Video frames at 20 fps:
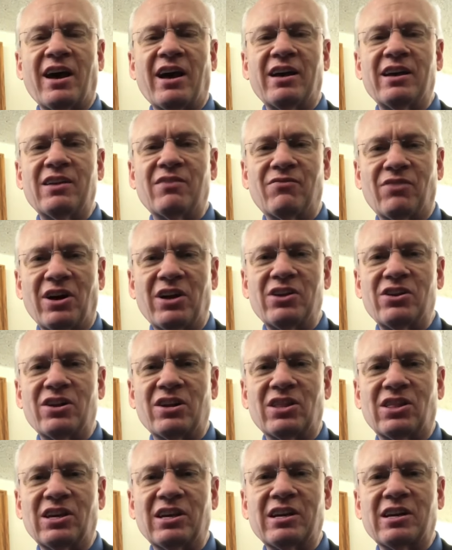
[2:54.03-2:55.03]
invite you
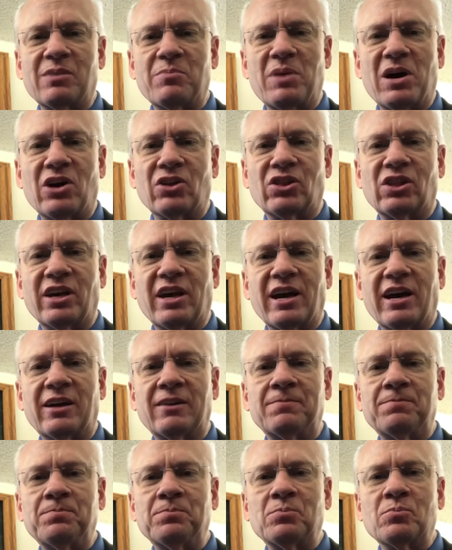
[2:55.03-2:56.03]
to think about
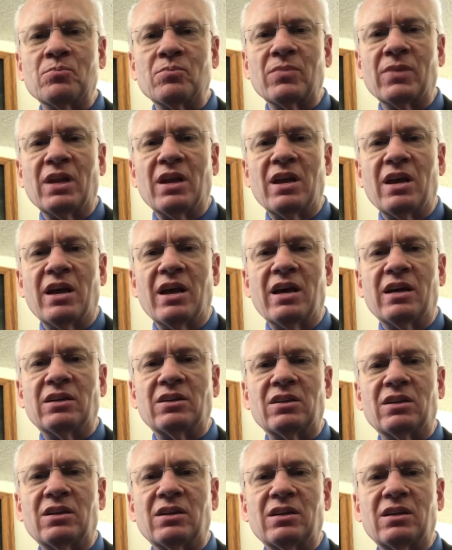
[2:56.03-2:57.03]
that.
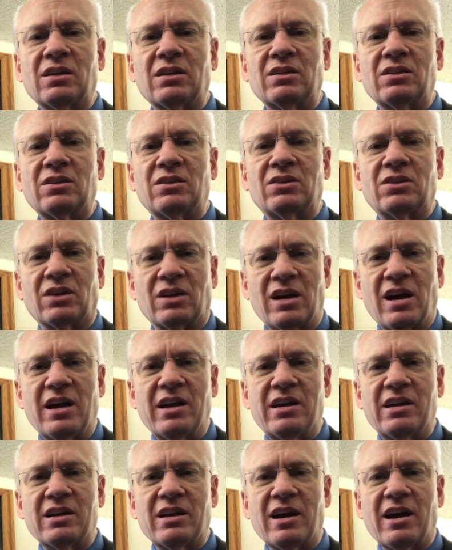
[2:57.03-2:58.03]
And
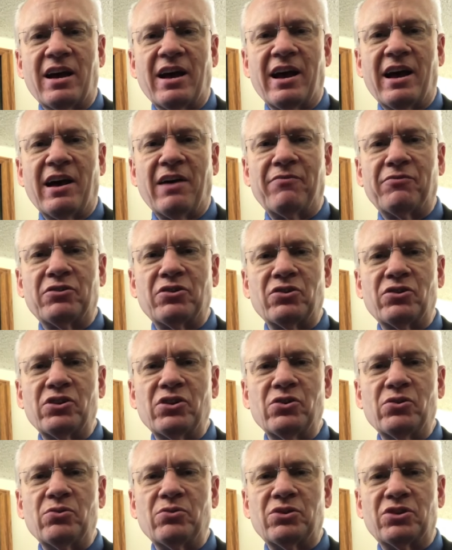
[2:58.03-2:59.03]
tonight, after
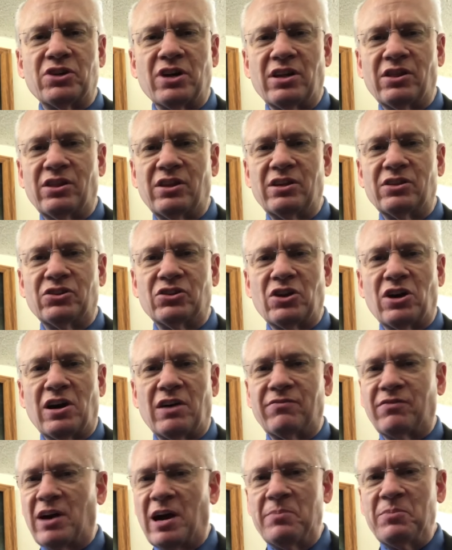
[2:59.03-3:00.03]
you shut this
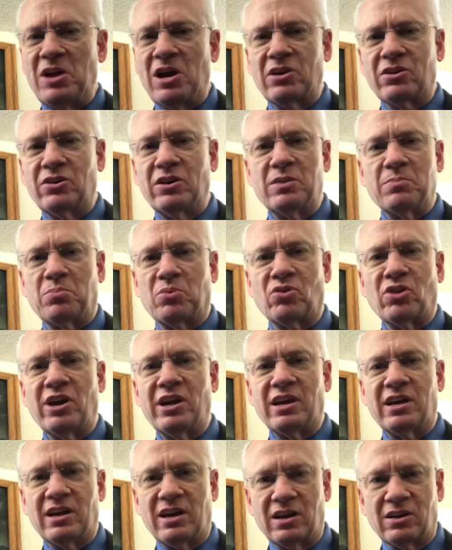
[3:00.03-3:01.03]
off, I'm not going to
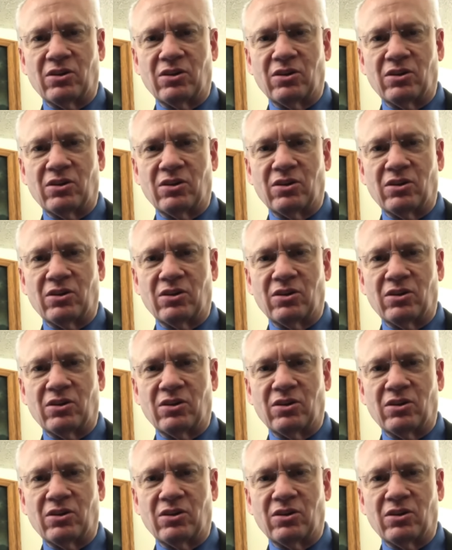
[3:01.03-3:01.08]
pray a